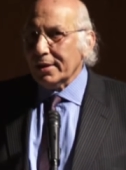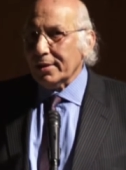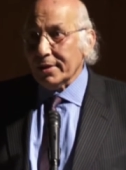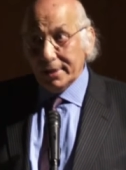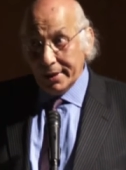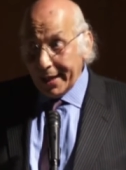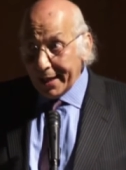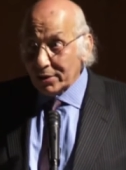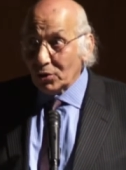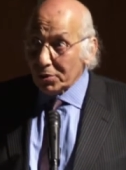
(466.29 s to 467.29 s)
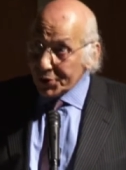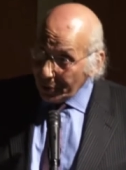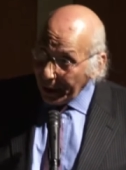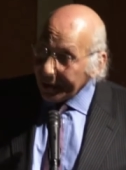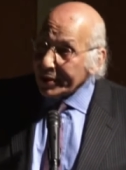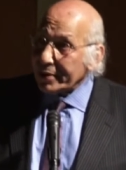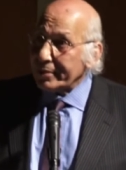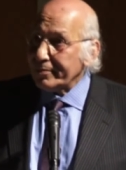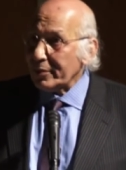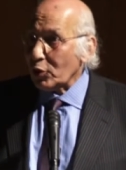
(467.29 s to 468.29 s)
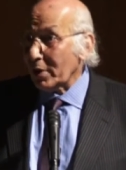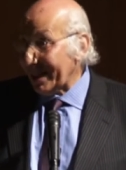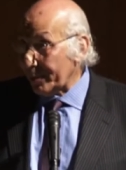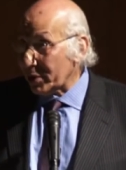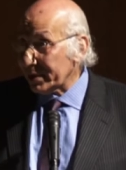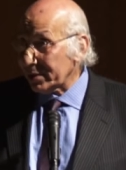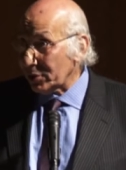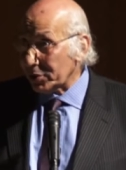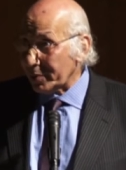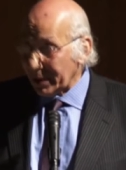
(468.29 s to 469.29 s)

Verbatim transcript: uh, and also another collaborator, Dr.